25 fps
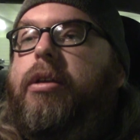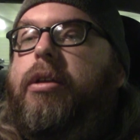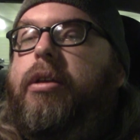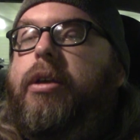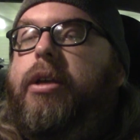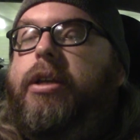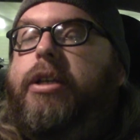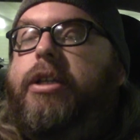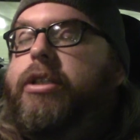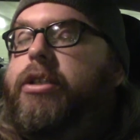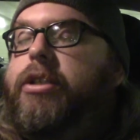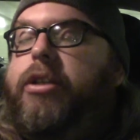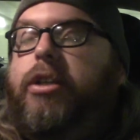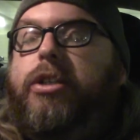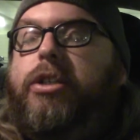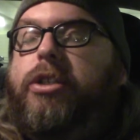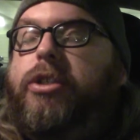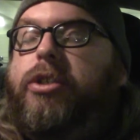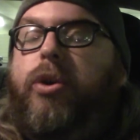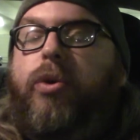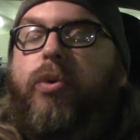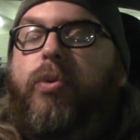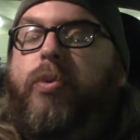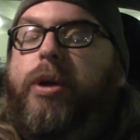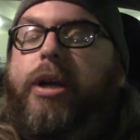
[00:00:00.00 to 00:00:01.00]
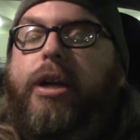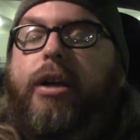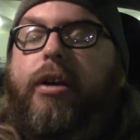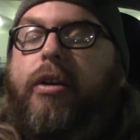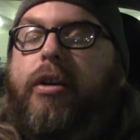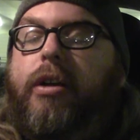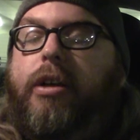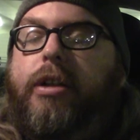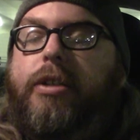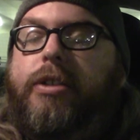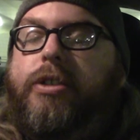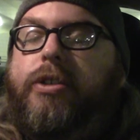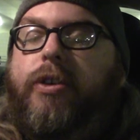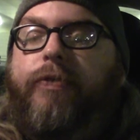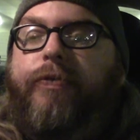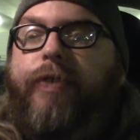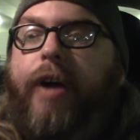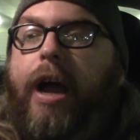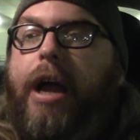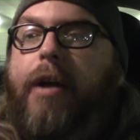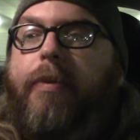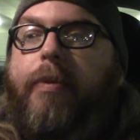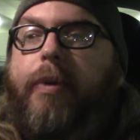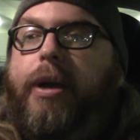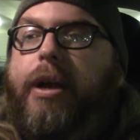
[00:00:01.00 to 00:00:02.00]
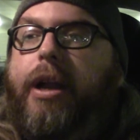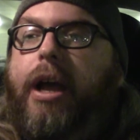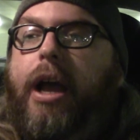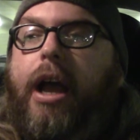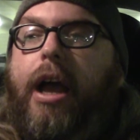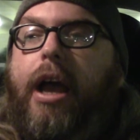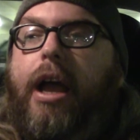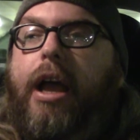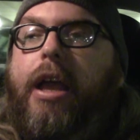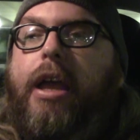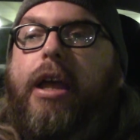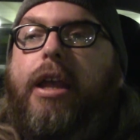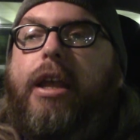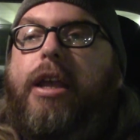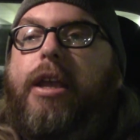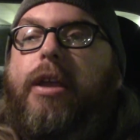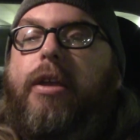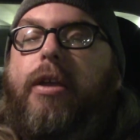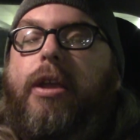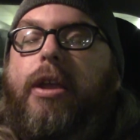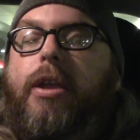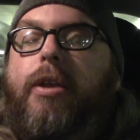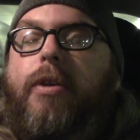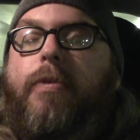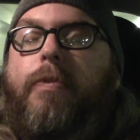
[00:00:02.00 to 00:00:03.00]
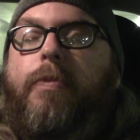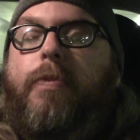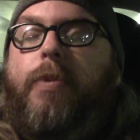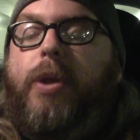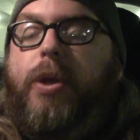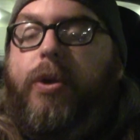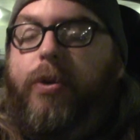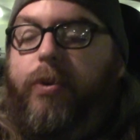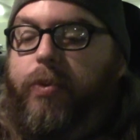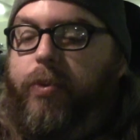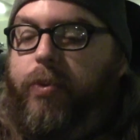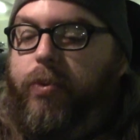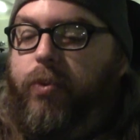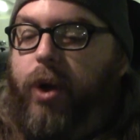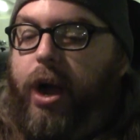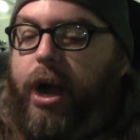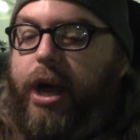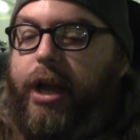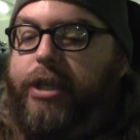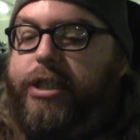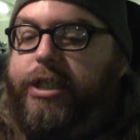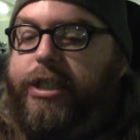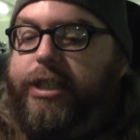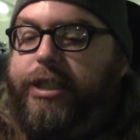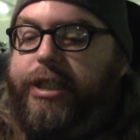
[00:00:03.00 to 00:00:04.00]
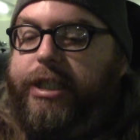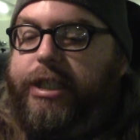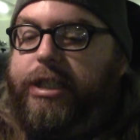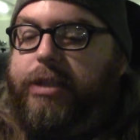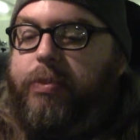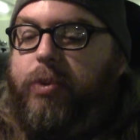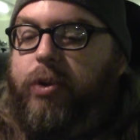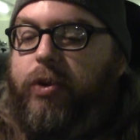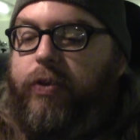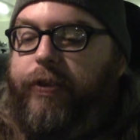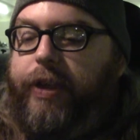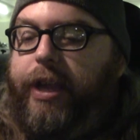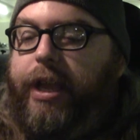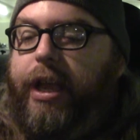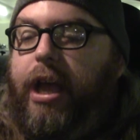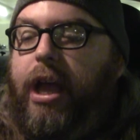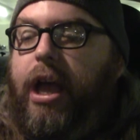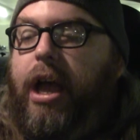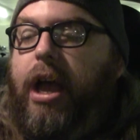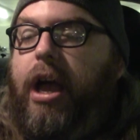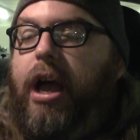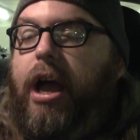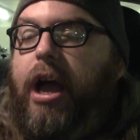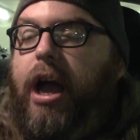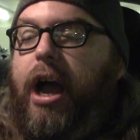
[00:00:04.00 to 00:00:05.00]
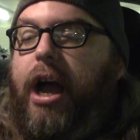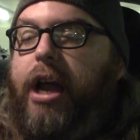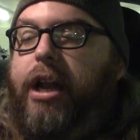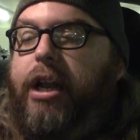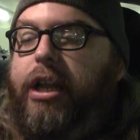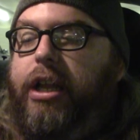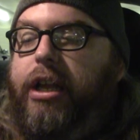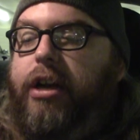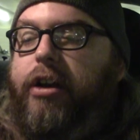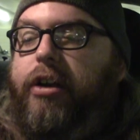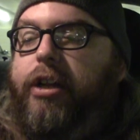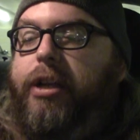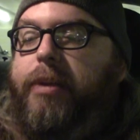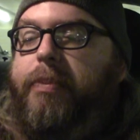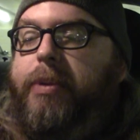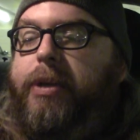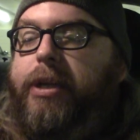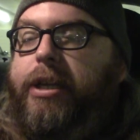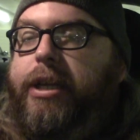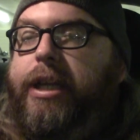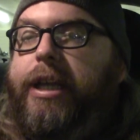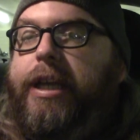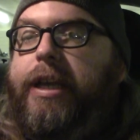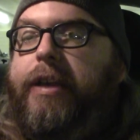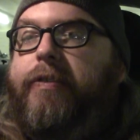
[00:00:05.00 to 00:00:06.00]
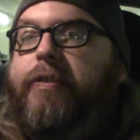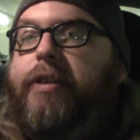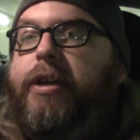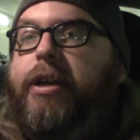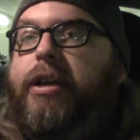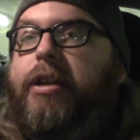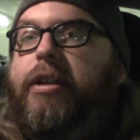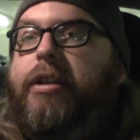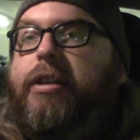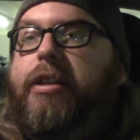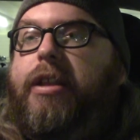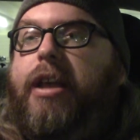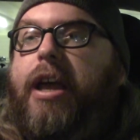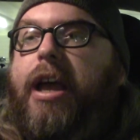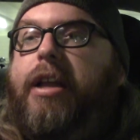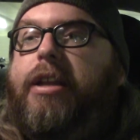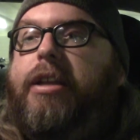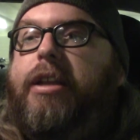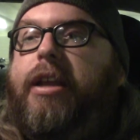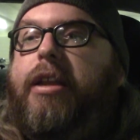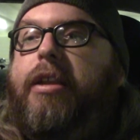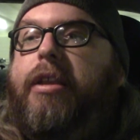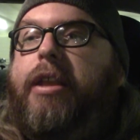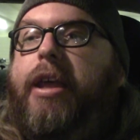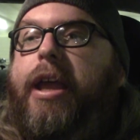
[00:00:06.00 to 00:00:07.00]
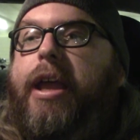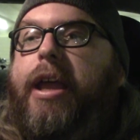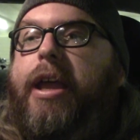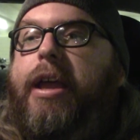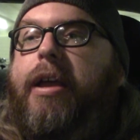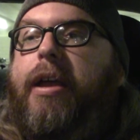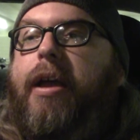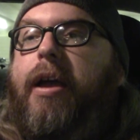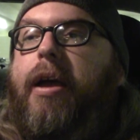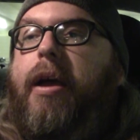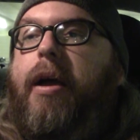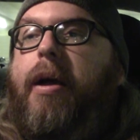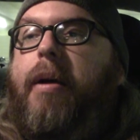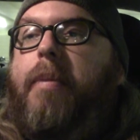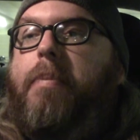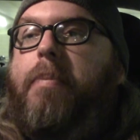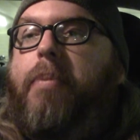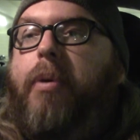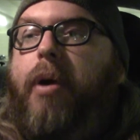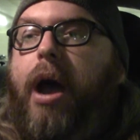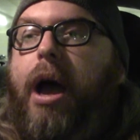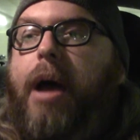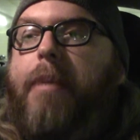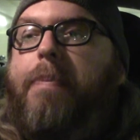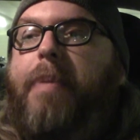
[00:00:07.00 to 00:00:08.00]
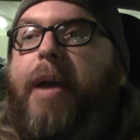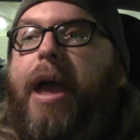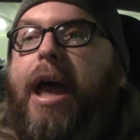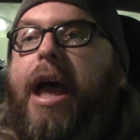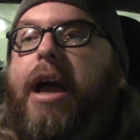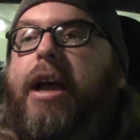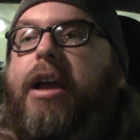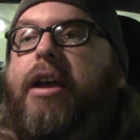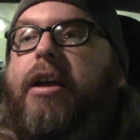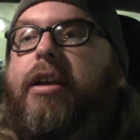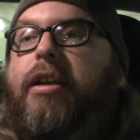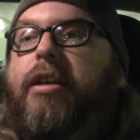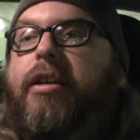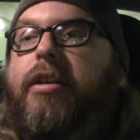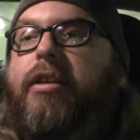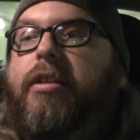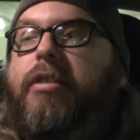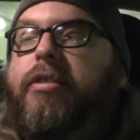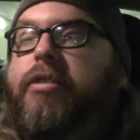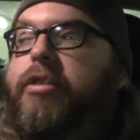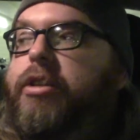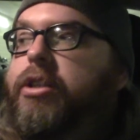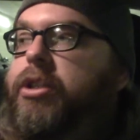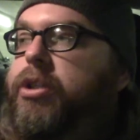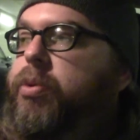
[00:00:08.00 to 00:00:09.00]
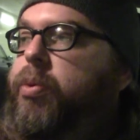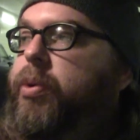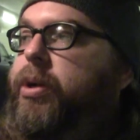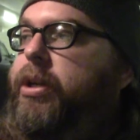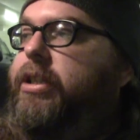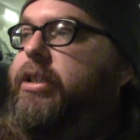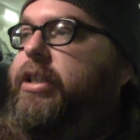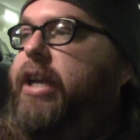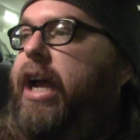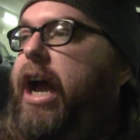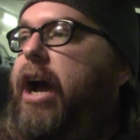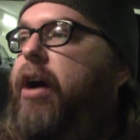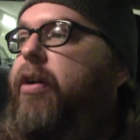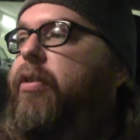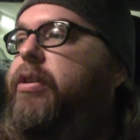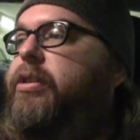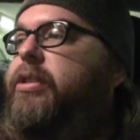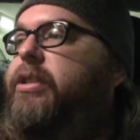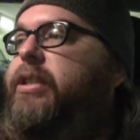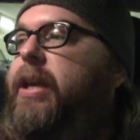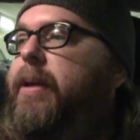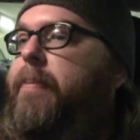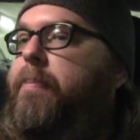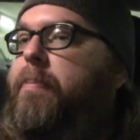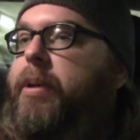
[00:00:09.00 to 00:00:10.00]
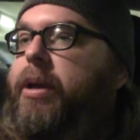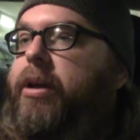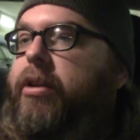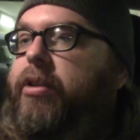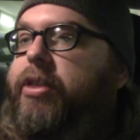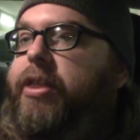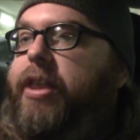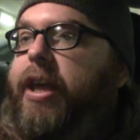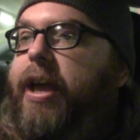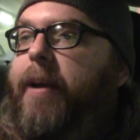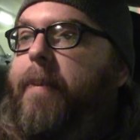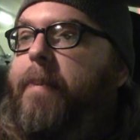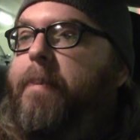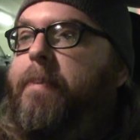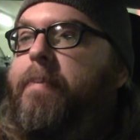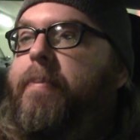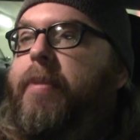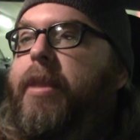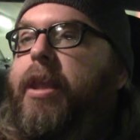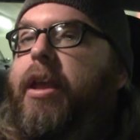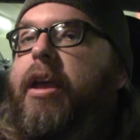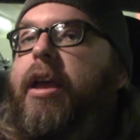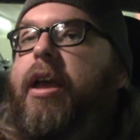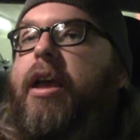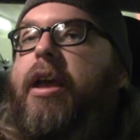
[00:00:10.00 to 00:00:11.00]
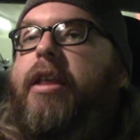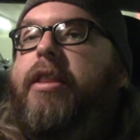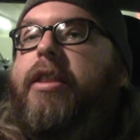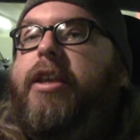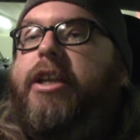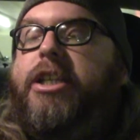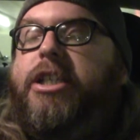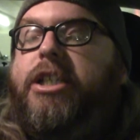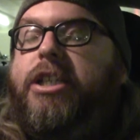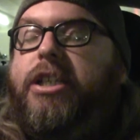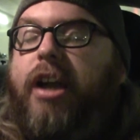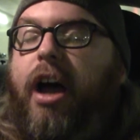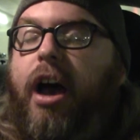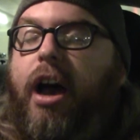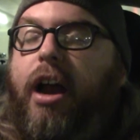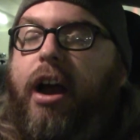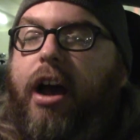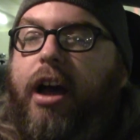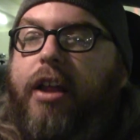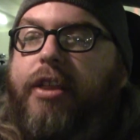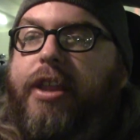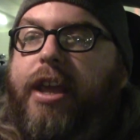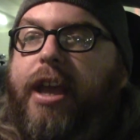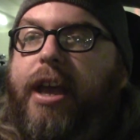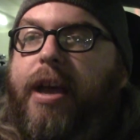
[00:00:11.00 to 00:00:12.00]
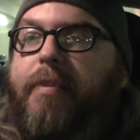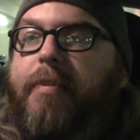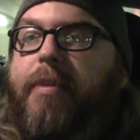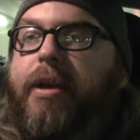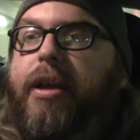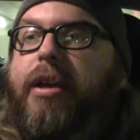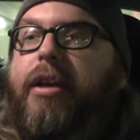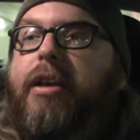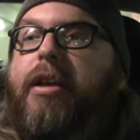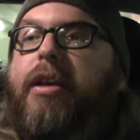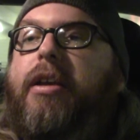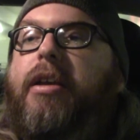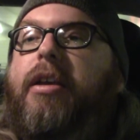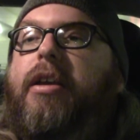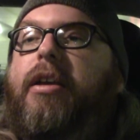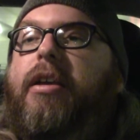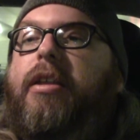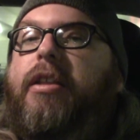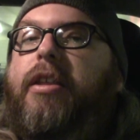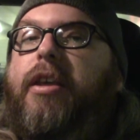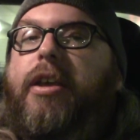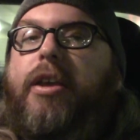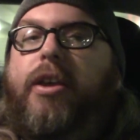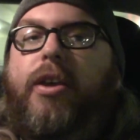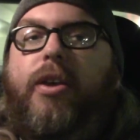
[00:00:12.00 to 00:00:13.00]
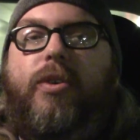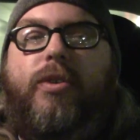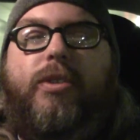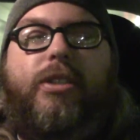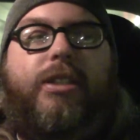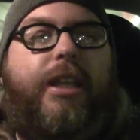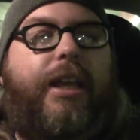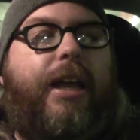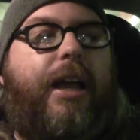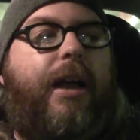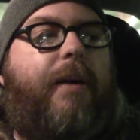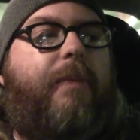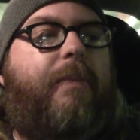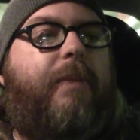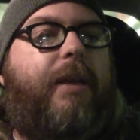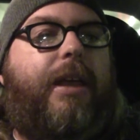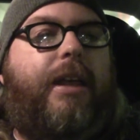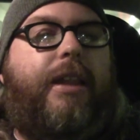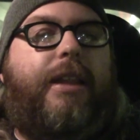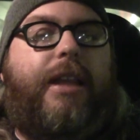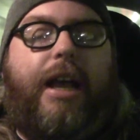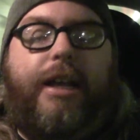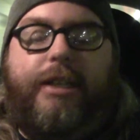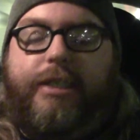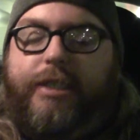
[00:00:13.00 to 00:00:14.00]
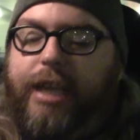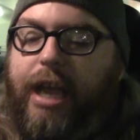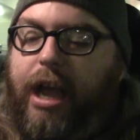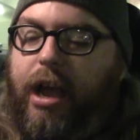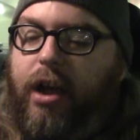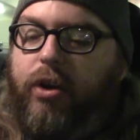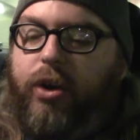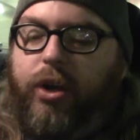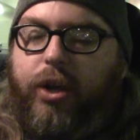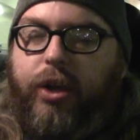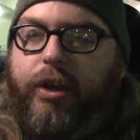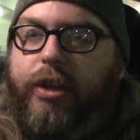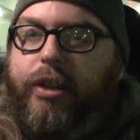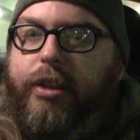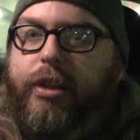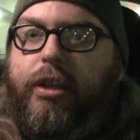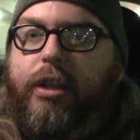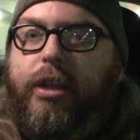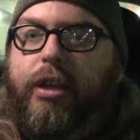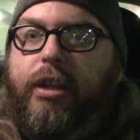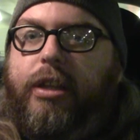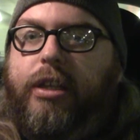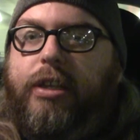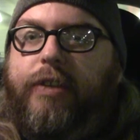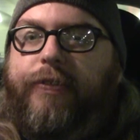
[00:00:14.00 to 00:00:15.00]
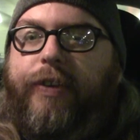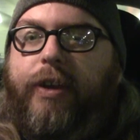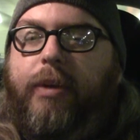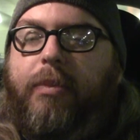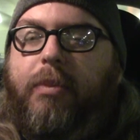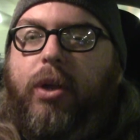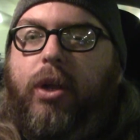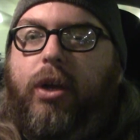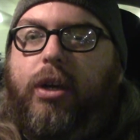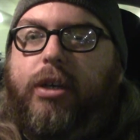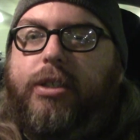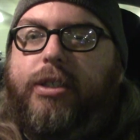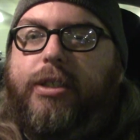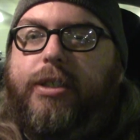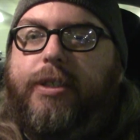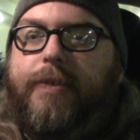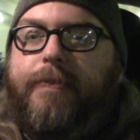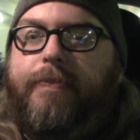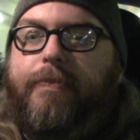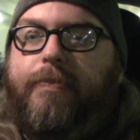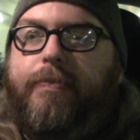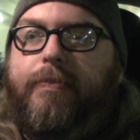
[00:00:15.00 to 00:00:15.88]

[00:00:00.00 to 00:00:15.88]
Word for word: it just looks so real and so vibrant. I, it, you, you watching this movie, I literally believed that they brought back the Twin Towers. They built them, they shot on them, they used them. That's how good this film looks.